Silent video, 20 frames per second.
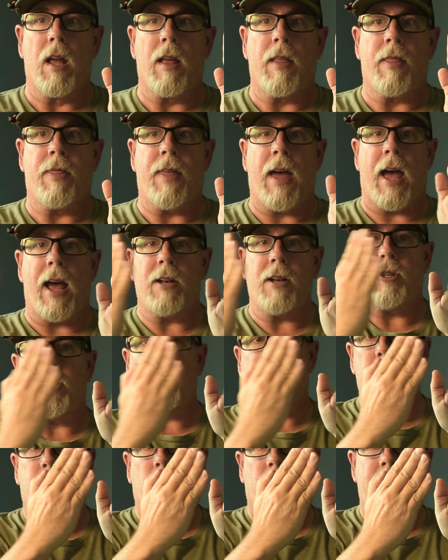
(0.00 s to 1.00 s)
that
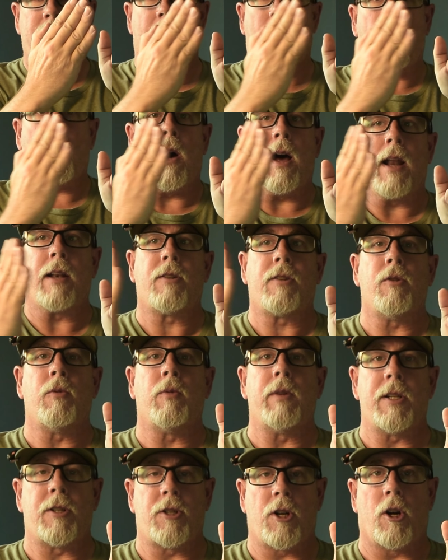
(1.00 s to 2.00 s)
Jeep will not want to
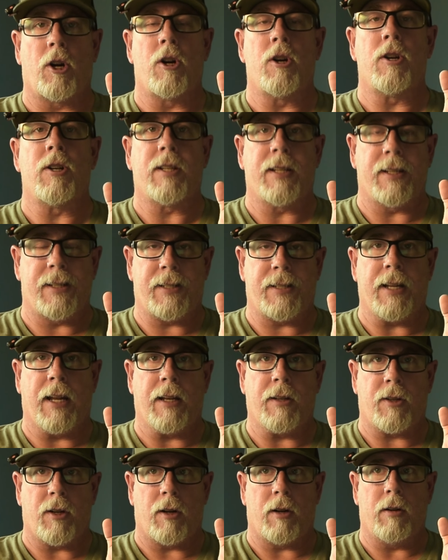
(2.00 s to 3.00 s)
return to
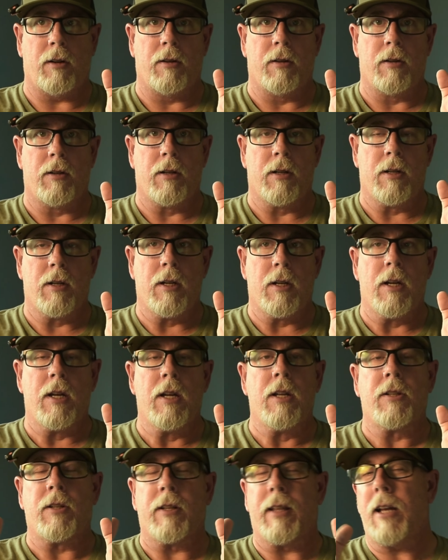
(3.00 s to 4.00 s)
center.
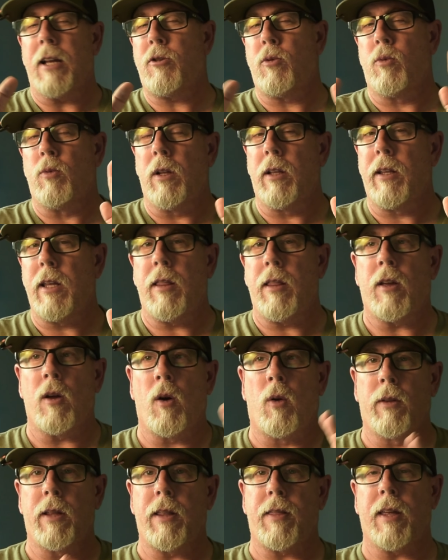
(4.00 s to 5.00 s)
So that's really the
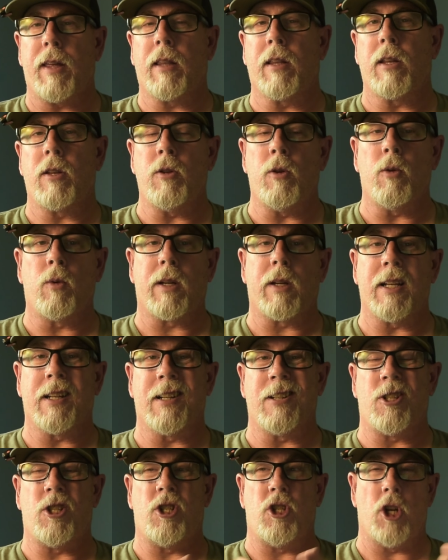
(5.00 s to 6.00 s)
only thing that you can
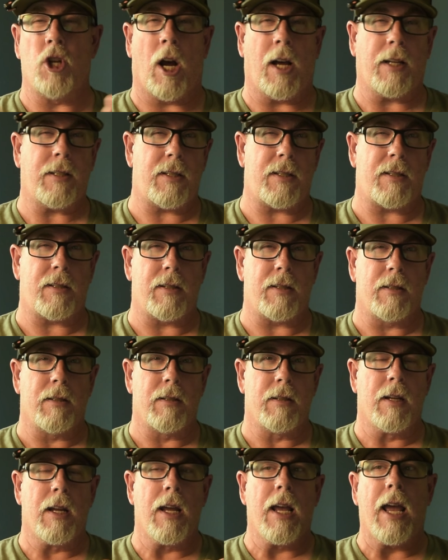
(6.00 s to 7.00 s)
adjust.
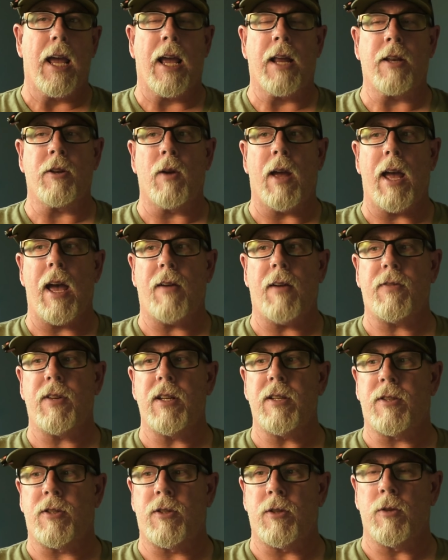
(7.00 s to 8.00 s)
And you have to
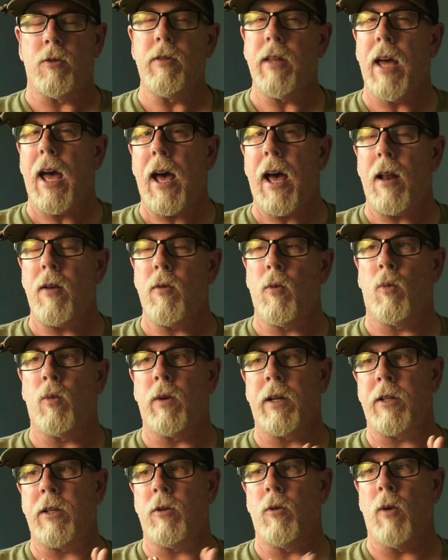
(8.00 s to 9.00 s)
do that
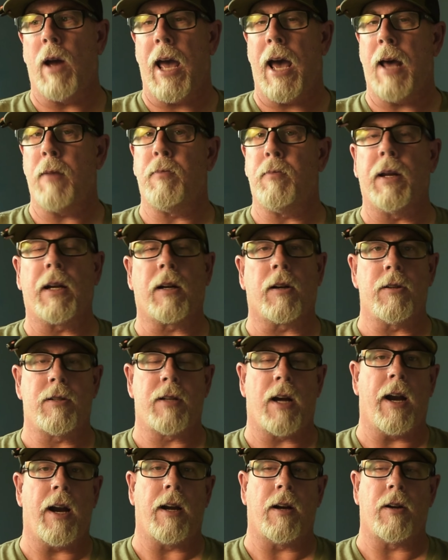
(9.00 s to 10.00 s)
when you add bigger
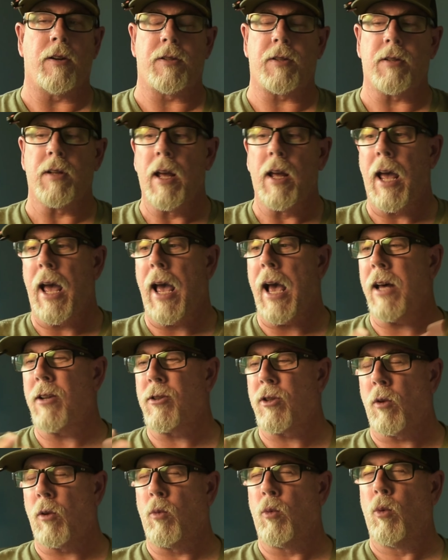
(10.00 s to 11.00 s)
tires.
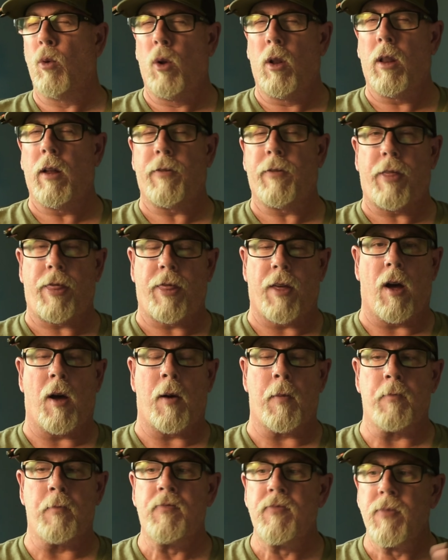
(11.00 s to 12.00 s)
As a rule of
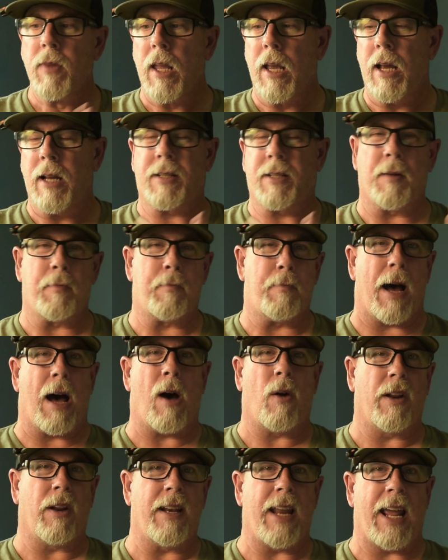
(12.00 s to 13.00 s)
thumb, it's
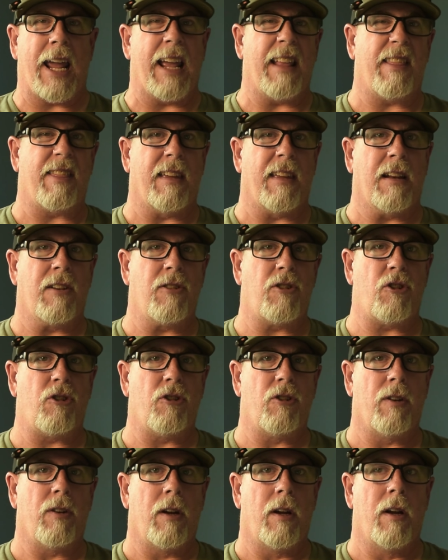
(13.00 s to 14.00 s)
about an 1/8
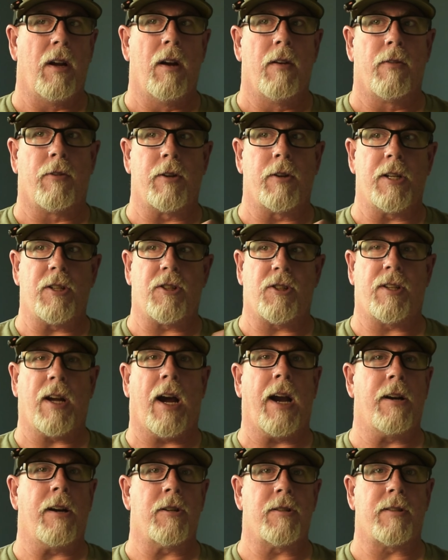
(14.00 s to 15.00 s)
inch for each
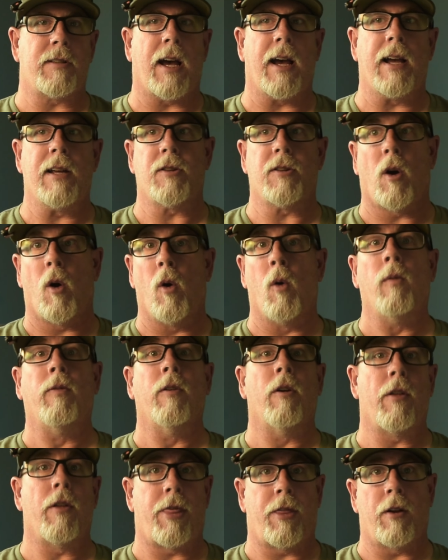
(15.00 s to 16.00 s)
tire size
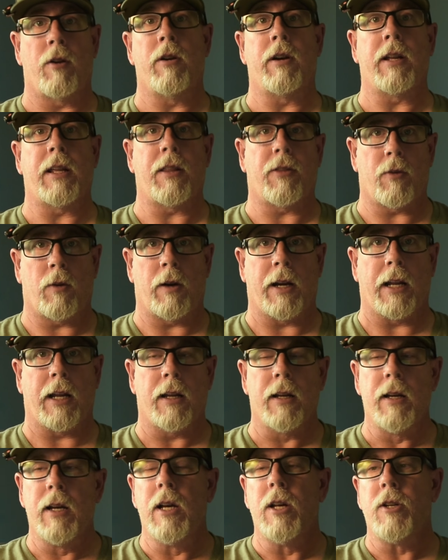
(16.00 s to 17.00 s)
over 33.
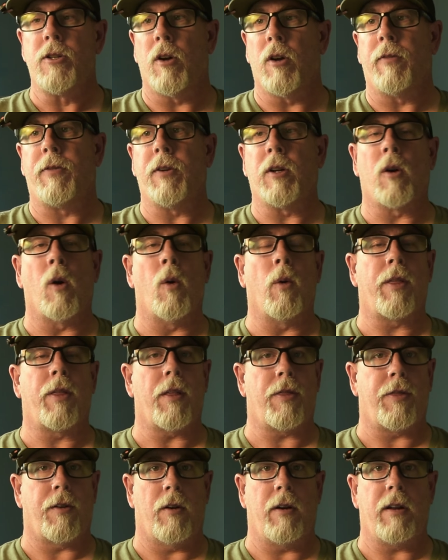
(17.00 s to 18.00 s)
So if you go with a
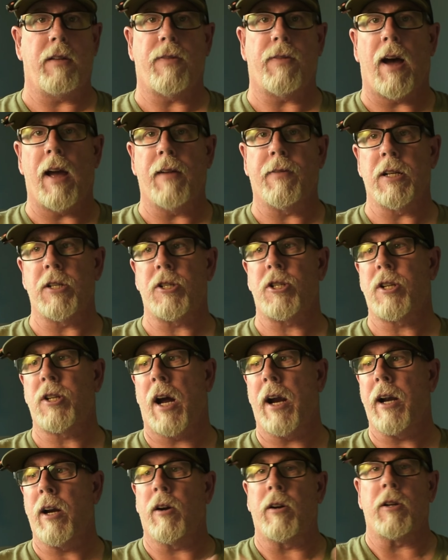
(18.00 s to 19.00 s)
35-inch
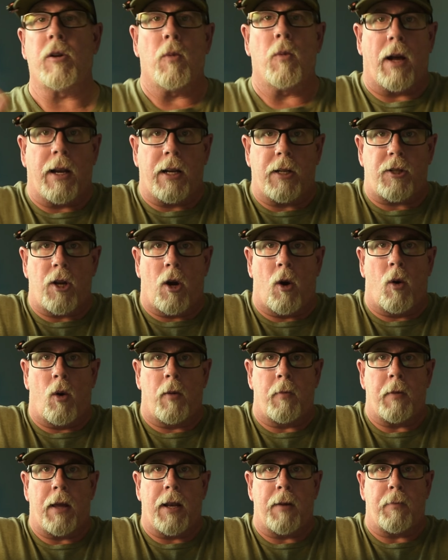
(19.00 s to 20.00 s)
tire, you want to toe
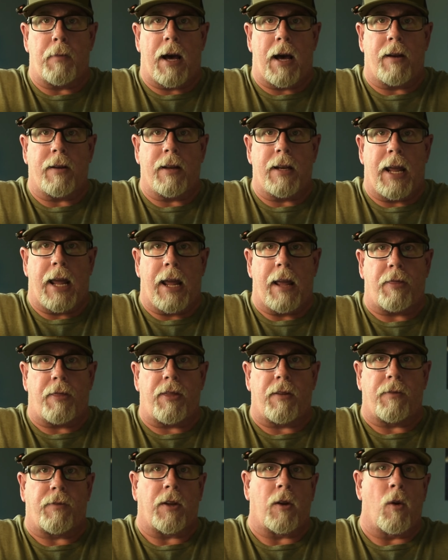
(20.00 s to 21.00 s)
them in about an
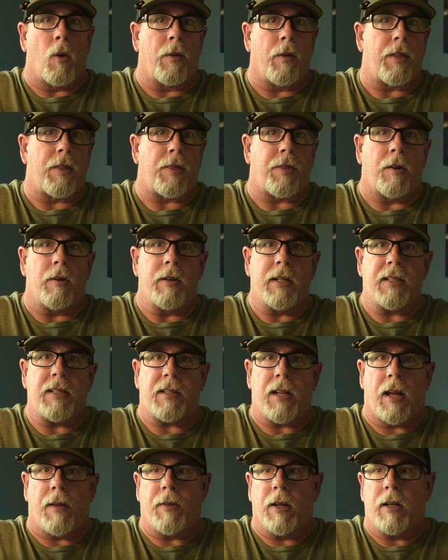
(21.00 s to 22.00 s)
1/8. If you go with a
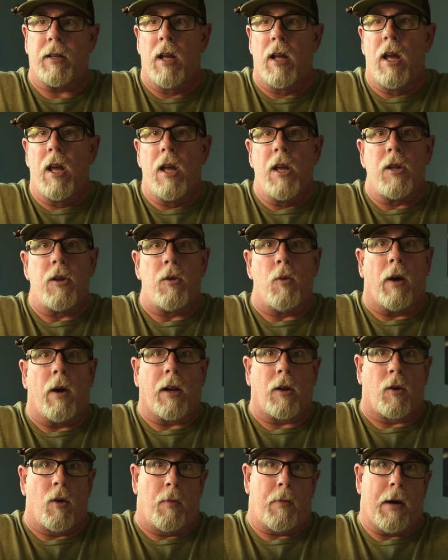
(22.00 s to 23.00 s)
37, you want
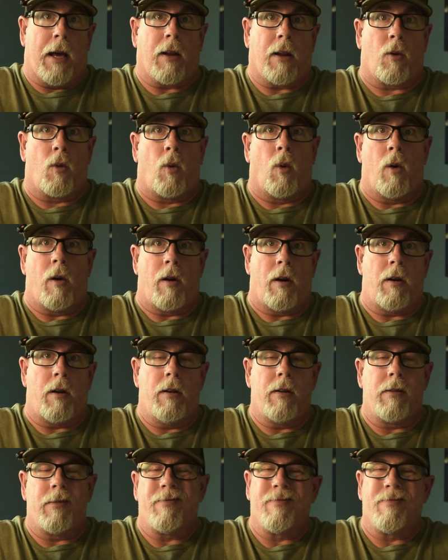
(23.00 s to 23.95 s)
to go about a 1/4,